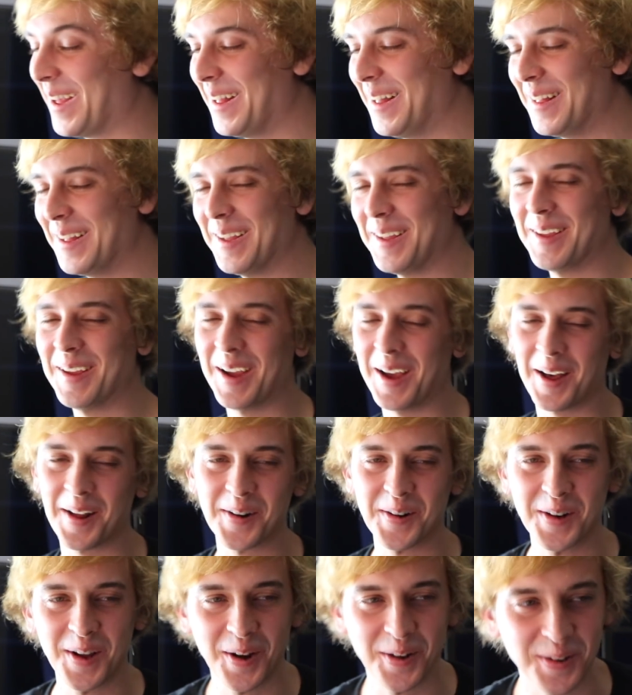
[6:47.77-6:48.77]
Yeah, I don't
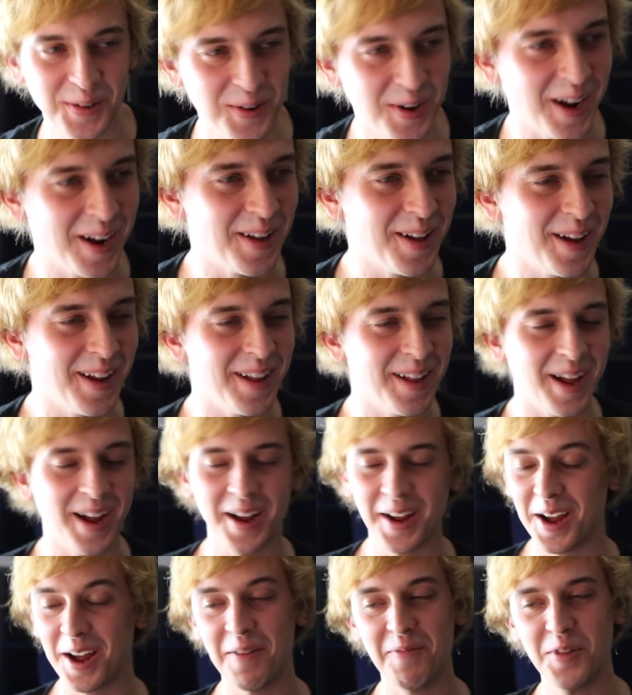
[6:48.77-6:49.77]
know, dude. I,
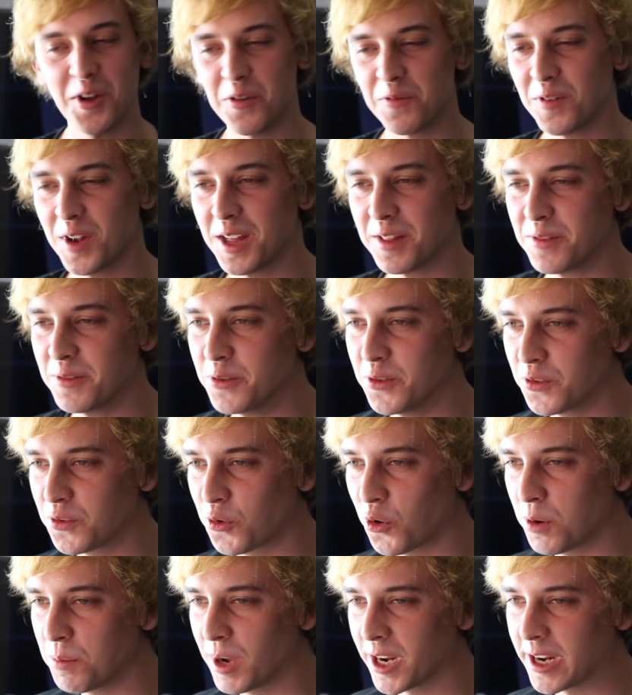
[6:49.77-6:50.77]
I have no faith. You
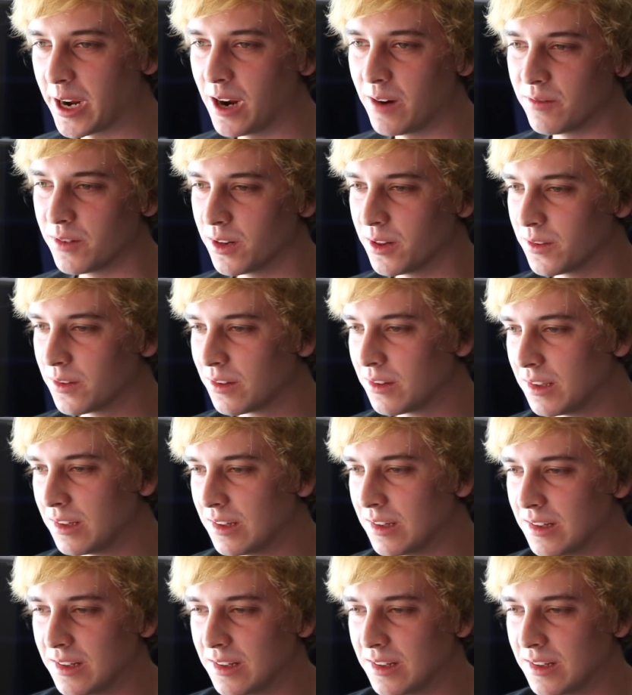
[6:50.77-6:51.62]
destroyed my confidence.